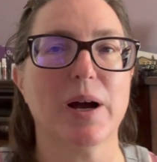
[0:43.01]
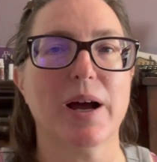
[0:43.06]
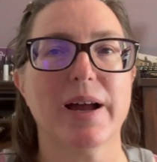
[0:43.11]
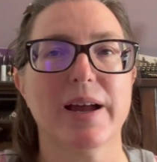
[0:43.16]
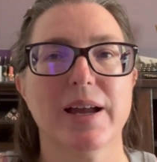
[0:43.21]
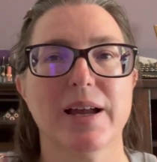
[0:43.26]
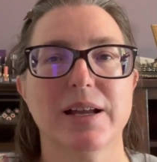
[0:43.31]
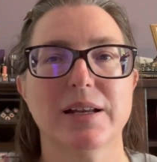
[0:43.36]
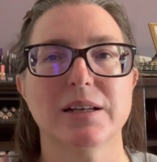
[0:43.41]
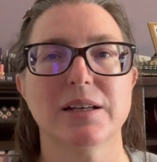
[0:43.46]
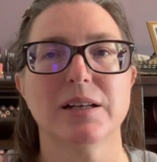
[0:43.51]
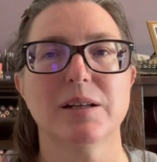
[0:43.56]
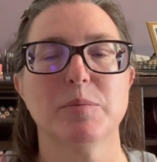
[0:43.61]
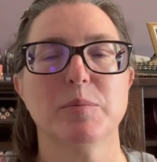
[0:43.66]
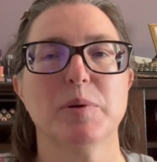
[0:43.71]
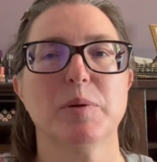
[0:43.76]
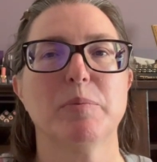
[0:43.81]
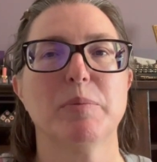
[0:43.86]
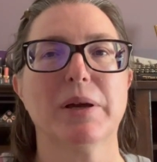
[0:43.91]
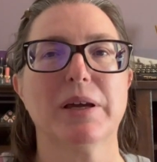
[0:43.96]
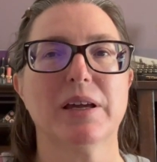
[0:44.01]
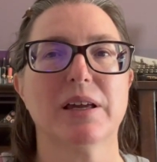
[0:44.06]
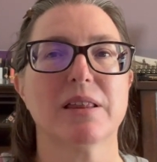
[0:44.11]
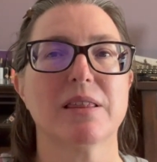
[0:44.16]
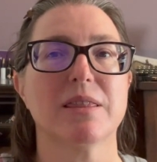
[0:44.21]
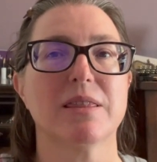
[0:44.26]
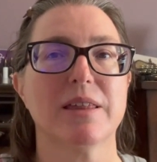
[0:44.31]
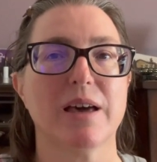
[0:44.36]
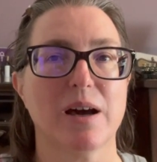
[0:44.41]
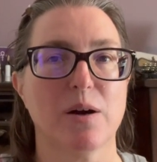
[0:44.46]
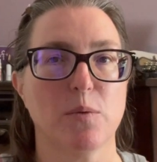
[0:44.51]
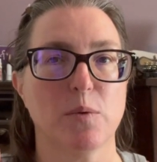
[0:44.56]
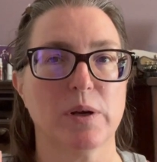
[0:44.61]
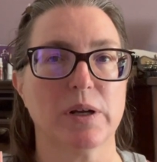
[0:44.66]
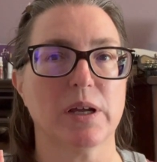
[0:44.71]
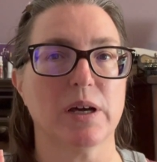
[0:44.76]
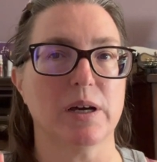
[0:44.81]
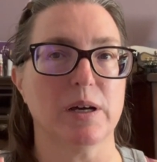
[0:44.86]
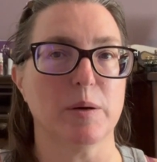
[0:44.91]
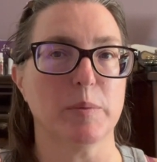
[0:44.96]
I ended up picking that
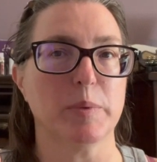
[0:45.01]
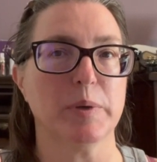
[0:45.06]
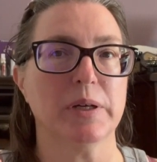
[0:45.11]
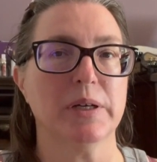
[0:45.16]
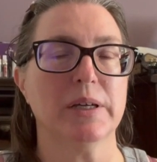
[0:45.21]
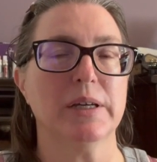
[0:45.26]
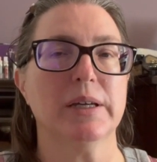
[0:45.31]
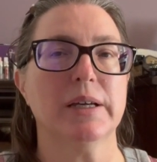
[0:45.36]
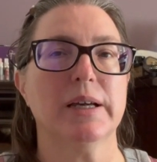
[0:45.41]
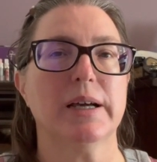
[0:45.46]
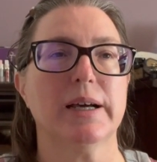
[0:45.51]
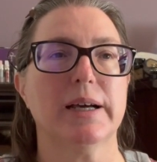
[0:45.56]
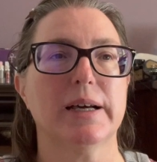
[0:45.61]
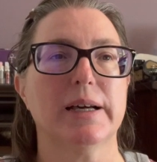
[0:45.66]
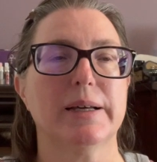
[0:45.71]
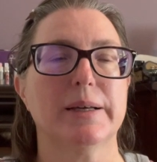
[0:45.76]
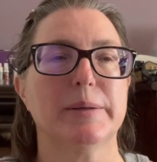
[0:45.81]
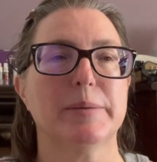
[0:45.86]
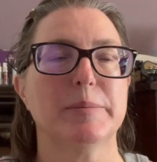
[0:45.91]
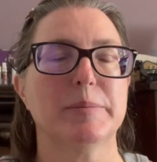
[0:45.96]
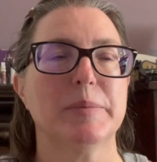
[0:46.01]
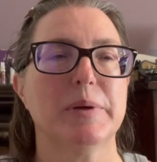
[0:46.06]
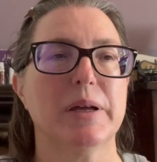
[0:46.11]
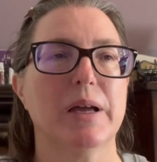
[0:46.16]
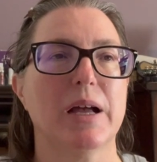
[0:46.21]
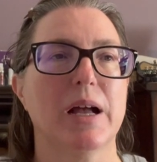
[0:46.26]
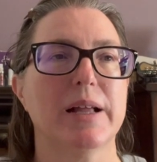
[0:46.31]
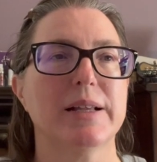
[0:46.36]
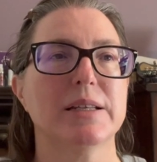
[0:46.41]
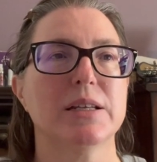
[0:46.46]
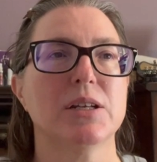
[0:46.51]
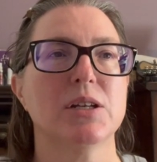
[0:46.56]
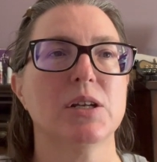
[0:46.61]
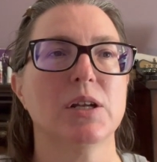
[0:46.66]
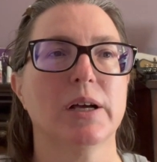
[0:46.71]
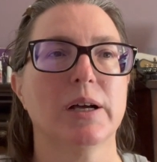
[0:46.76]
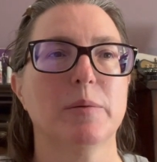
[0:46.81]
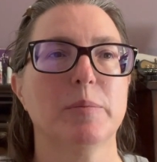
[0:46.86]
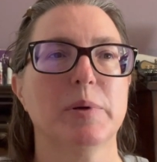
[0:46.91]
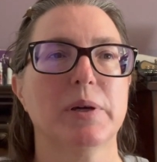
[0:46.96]
one up. I did
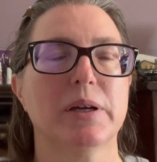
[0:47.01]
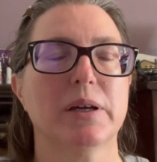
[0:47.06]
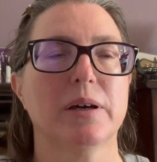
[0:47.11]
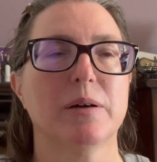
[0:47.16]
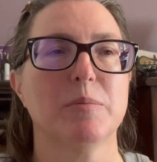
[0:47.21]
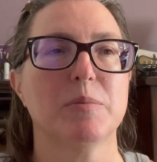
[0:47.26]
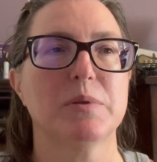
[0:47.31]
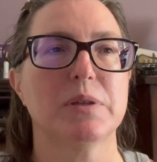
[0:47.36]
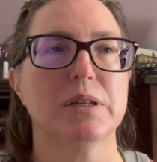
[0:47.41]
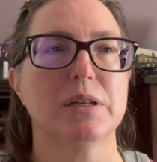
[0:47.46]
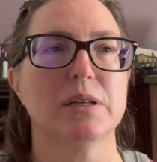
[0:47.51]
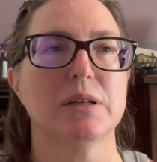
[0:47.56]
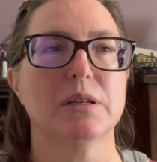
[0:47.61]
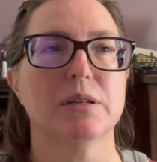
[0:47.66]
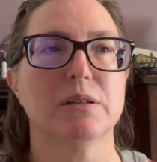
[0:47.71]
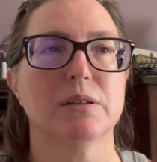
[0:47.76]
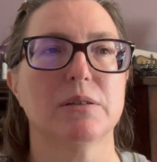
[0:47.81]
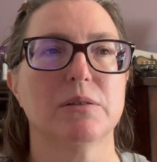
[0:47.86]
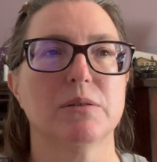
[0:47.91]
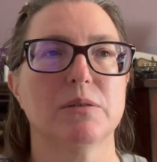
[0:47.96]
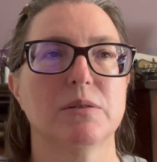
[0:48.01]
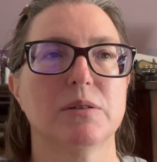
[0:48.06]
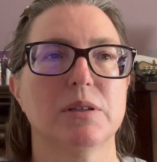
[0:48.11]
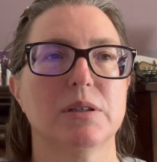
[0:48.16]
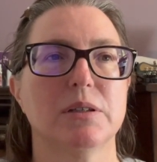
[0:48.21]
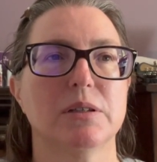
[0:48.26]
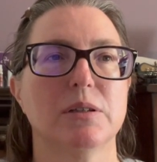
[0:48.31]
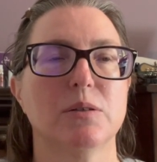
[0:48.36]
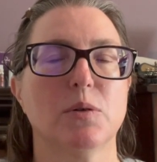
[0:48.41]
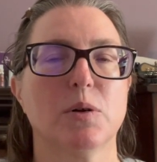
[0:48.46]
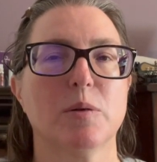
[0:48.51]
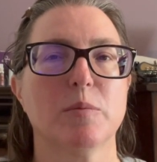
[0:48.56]
not pick up the Laura